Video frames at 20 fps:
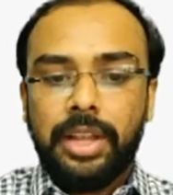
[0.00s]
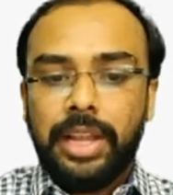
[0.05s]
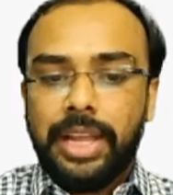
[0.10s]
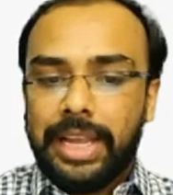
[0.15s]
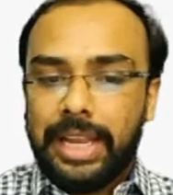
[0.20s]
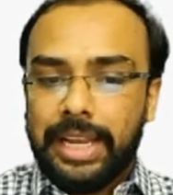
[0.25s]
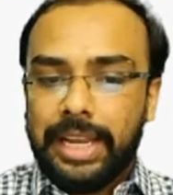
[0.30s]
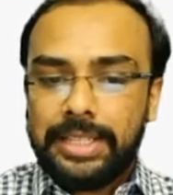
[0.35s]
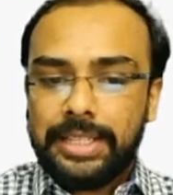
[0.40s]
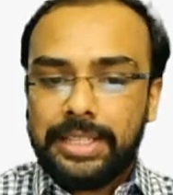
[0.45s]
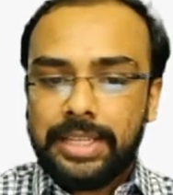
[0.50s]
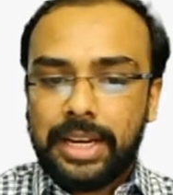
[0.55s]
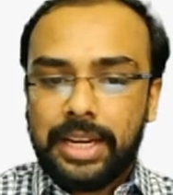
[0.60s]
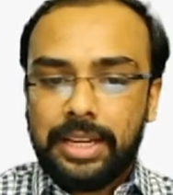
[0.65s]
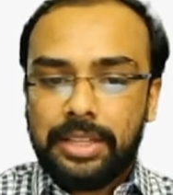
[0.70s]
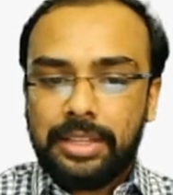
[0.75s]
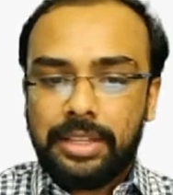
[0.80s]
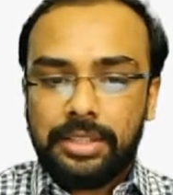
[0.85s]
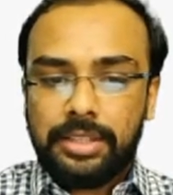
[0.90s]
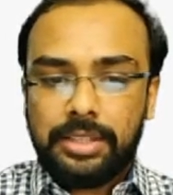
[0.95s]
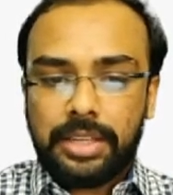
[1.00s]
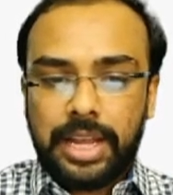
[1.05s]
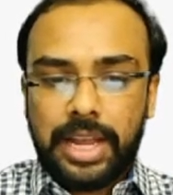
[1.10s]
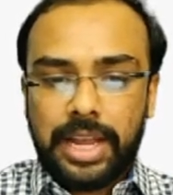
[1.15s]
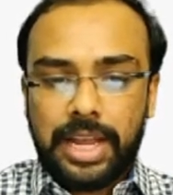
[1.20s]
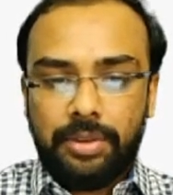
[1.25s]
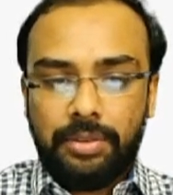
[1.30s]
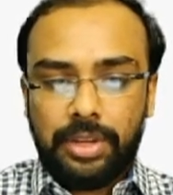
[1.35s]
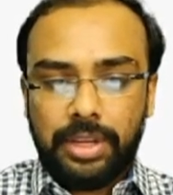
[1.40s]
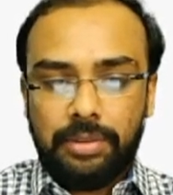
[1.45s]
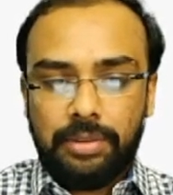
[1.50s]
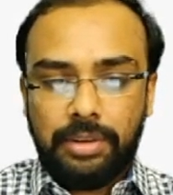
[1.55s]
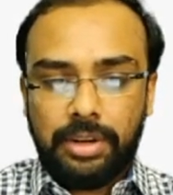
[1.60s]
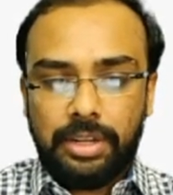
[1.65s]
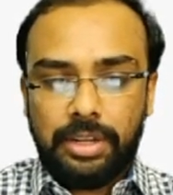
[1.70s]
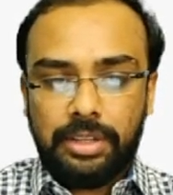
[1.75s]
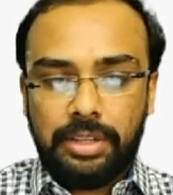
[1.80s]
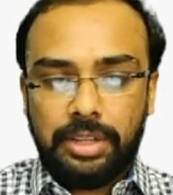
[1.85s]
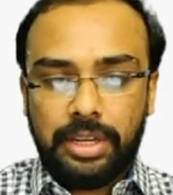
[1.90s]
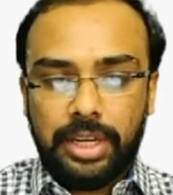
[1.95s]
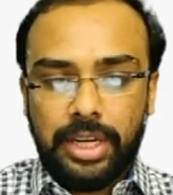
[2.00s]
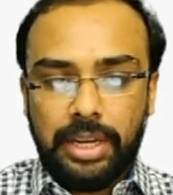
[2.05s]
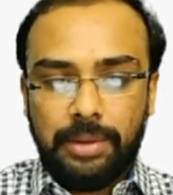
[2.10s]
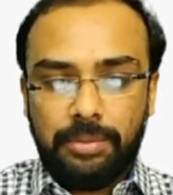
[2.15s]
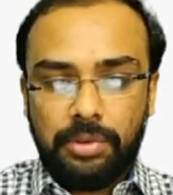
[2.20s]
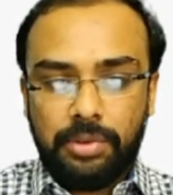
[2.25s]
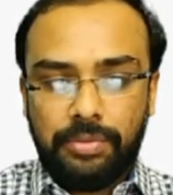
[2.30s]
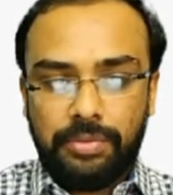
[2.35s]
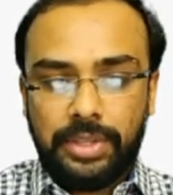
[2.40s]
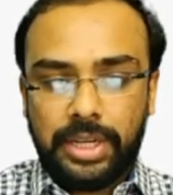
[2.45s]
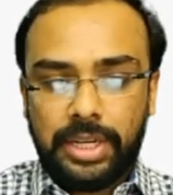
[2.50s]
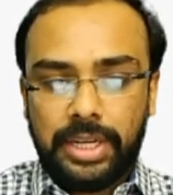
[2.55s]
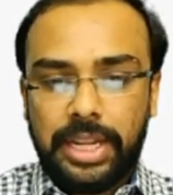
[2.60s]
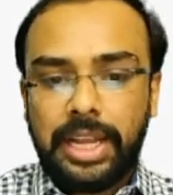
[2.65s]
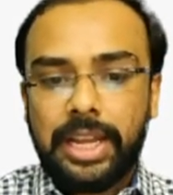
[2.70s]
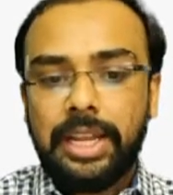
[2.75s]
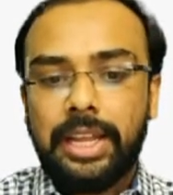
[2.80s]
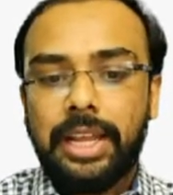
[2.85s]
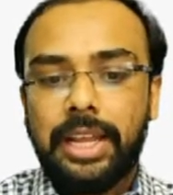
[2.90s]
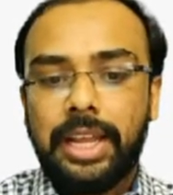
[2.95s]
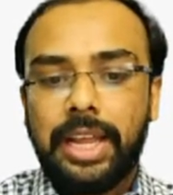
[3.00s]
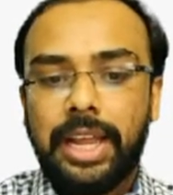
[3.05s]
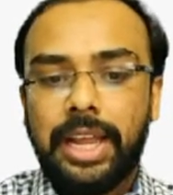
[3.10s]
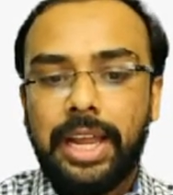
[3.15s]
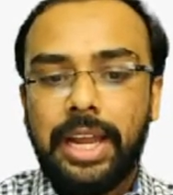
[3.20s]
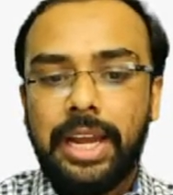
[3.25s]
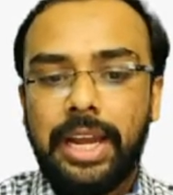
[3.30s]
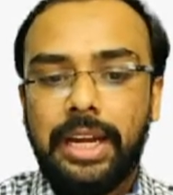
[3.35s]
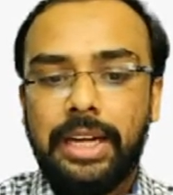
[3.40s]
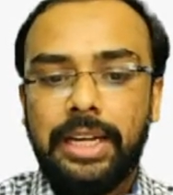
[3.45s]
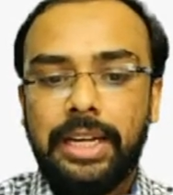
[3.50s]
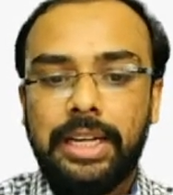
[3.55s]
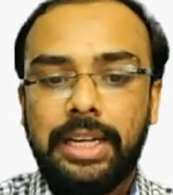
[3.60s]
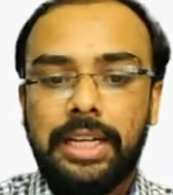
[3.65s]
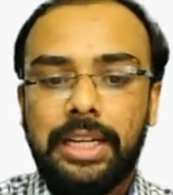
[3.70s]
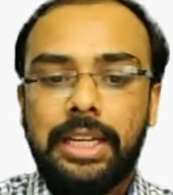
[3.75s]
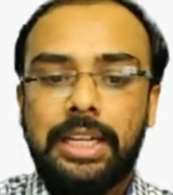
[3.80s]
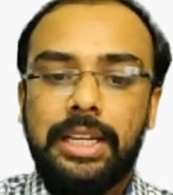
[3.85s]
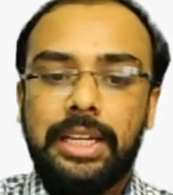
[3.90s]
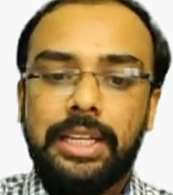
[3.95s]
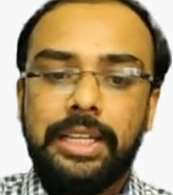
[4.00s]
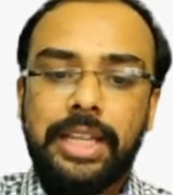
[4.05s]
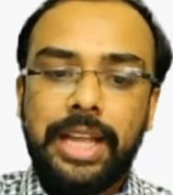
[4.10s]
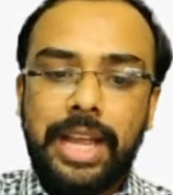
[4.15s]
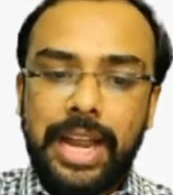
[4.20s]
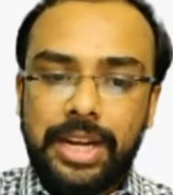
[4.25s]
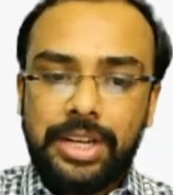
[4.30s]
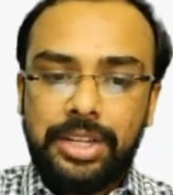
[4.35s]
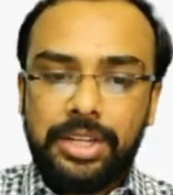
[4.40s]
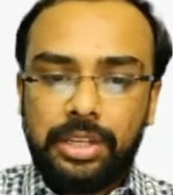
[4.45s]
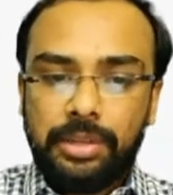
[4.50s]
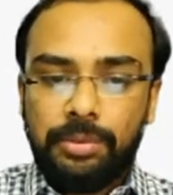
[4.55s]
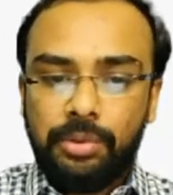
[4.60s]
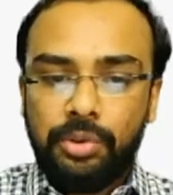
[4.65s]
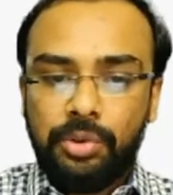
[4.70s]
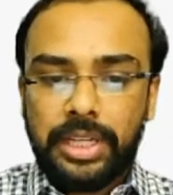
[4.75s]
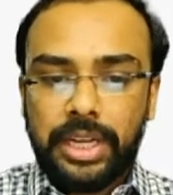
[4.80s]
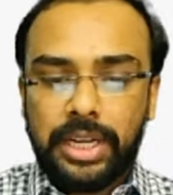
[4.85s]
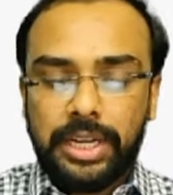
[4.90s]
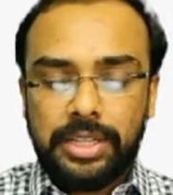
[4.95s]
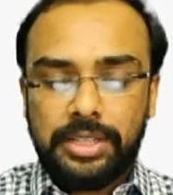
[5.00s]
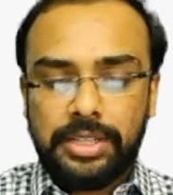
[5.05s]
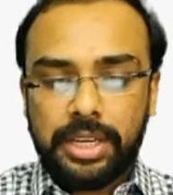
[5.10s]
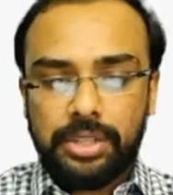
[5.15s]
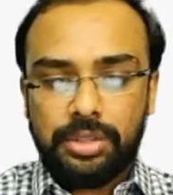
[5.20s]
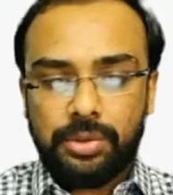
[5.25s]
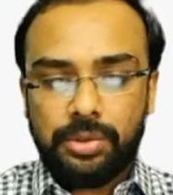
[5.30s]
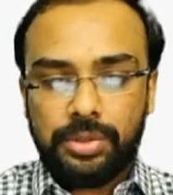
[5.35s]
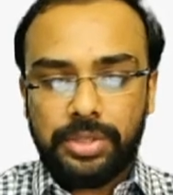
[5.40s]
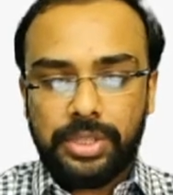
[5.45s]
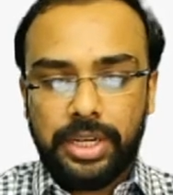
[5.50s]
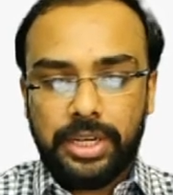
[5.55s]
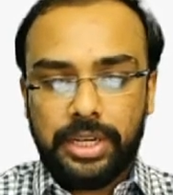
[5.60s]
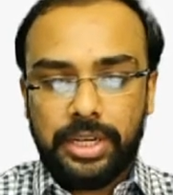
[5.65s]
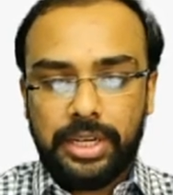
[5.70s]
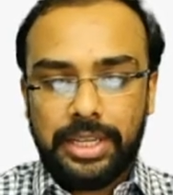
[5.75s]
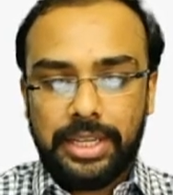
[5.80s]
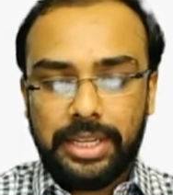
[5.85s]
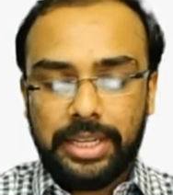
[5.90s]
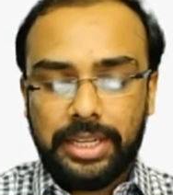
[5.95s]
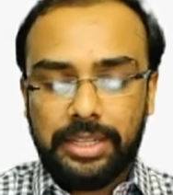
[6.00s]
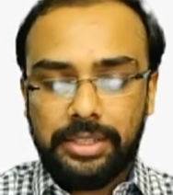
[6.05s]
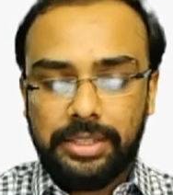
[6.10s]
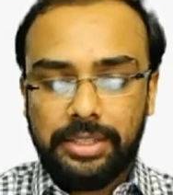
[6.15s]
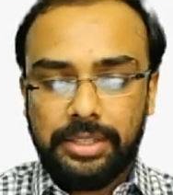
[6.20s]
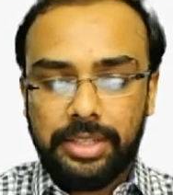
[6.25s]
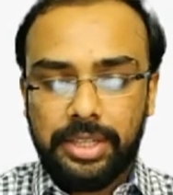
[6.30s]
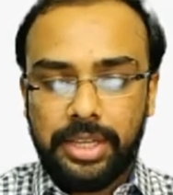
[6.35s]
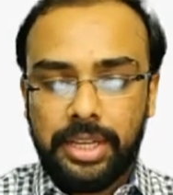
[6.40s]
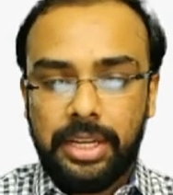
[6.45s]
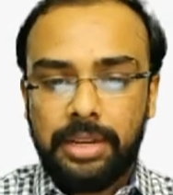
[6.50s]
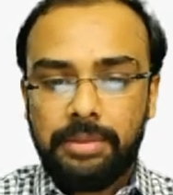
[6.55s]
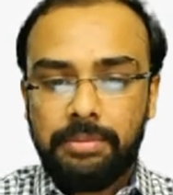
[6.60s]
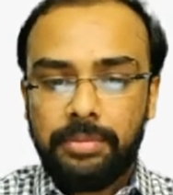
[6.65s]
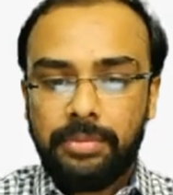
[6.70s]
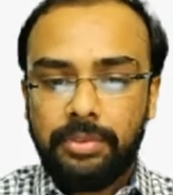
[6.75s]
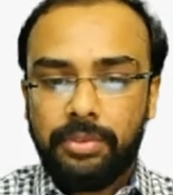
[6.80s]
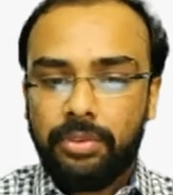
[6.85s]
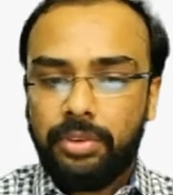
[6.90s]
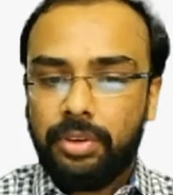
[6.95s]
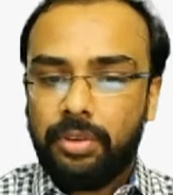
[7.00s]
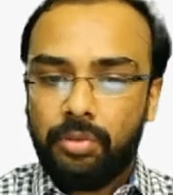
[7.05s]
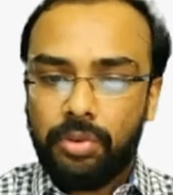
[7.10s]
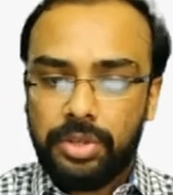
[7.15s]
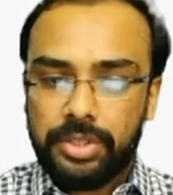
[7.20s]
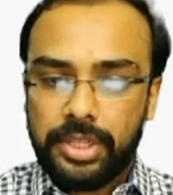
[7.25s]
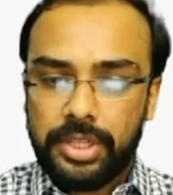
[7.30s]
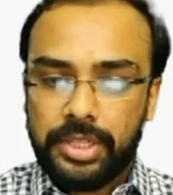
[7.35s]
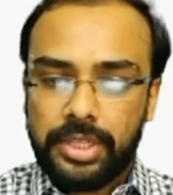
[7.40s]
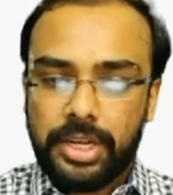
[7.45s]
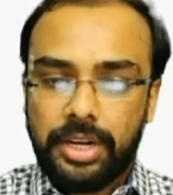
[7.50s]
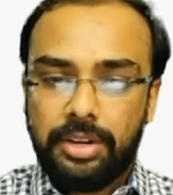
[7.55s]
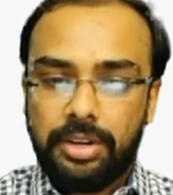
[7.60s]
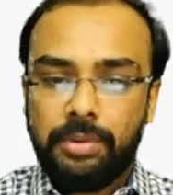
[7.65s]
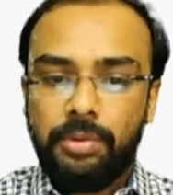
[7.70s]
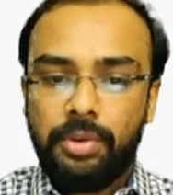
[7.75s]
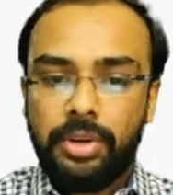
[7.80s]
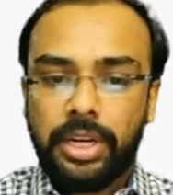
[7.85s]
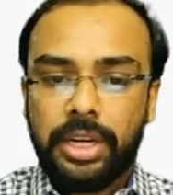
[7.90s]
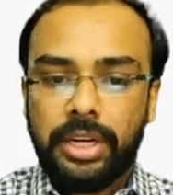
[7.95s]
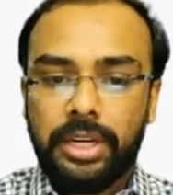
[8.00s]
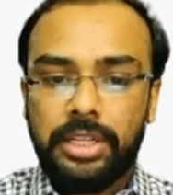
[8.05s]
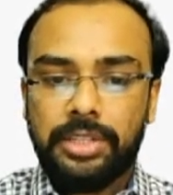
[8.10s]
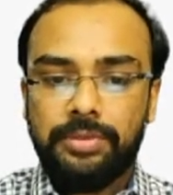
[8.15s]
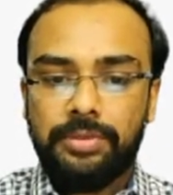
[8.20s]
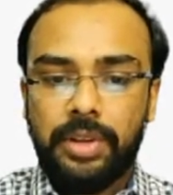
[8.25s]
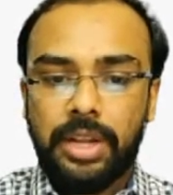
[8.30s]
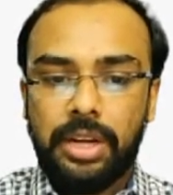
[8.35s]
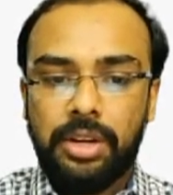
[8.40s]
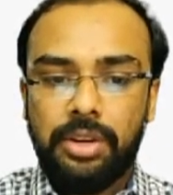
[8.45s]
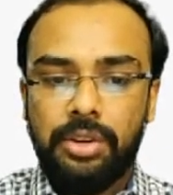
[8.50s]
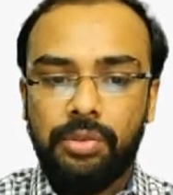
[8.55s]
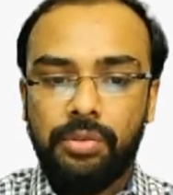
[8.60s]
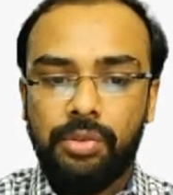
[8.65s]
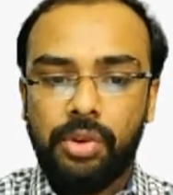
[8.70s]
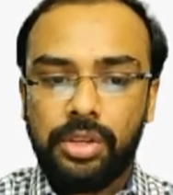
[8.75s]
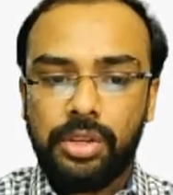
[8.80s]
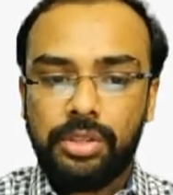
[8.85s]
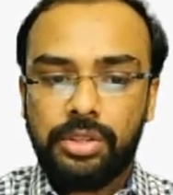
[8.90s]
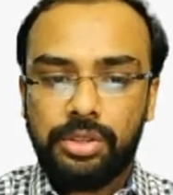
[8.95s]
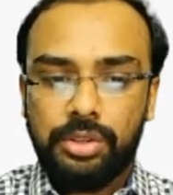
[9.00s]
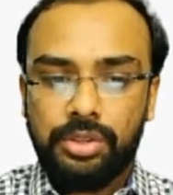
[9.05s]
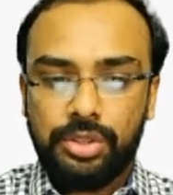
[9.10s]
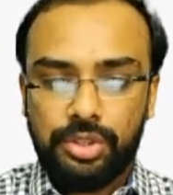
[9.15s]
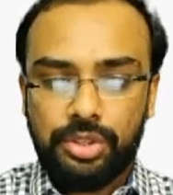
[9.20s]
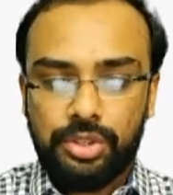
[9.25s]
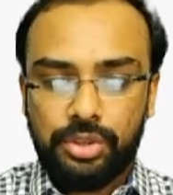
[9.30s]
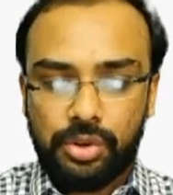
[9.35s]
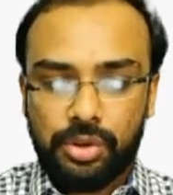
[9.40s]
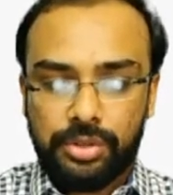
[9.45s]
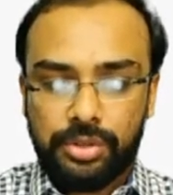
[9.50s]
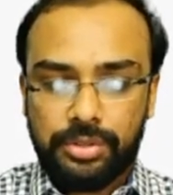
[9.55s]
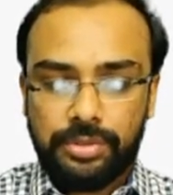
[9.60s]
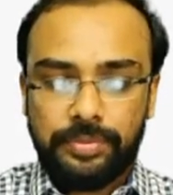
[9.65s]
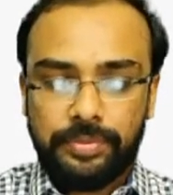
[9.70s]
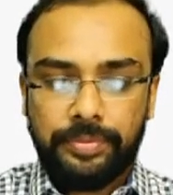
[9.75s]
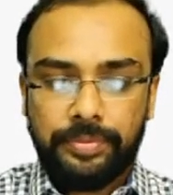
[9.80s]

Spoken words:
Inside this I have given the name of the tag and the attribute that is associated, that is name was its attribute and its value was JOS.